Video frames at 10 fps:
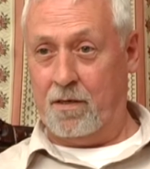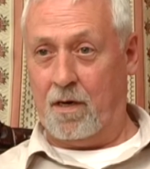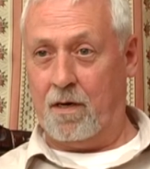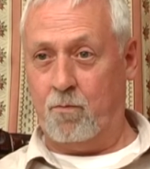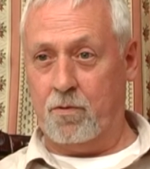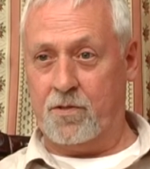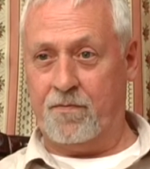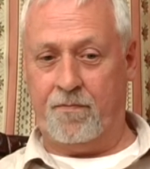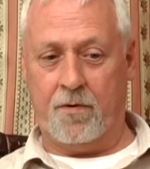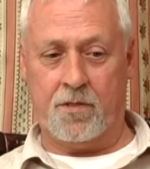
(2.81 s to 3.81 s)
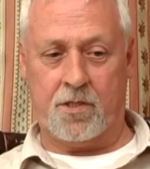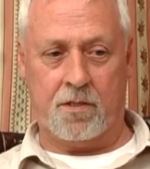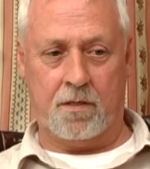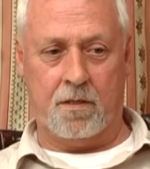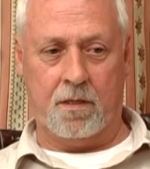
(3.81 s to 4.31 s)
I was
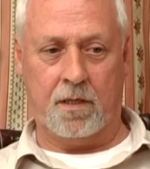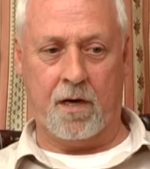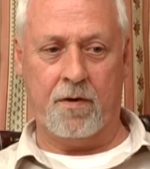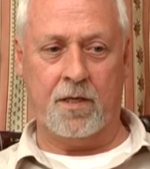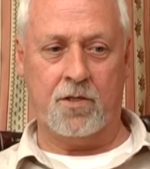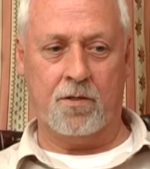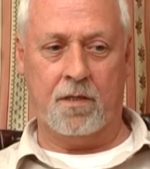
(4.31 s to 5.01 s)
first going to